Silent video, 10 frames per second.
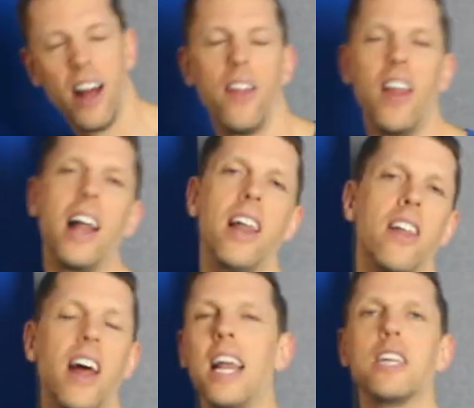That
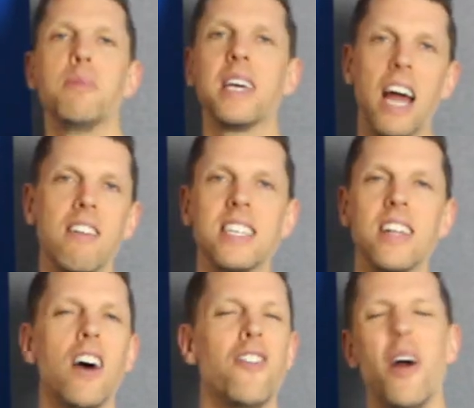lets me carry
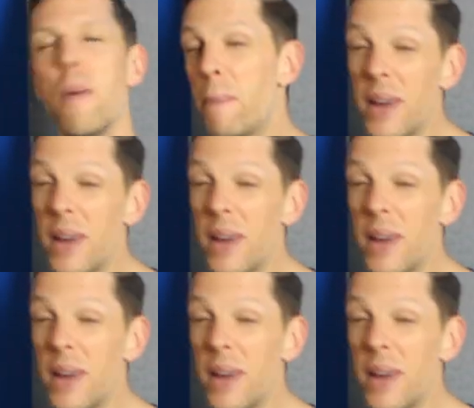stuff, but